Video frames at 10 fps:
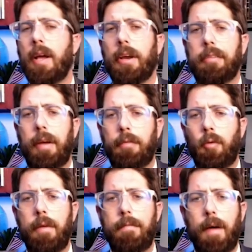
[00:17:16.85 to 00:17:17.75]
You can save
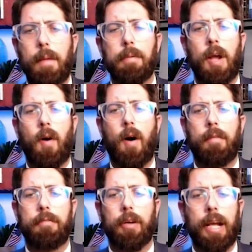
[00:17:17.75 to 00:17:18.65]
25%
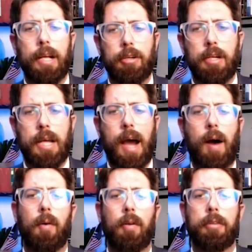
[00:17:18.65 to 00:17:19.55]
off your kitchen
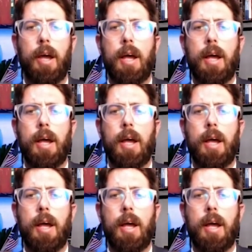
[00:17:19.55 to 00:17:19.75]
towels,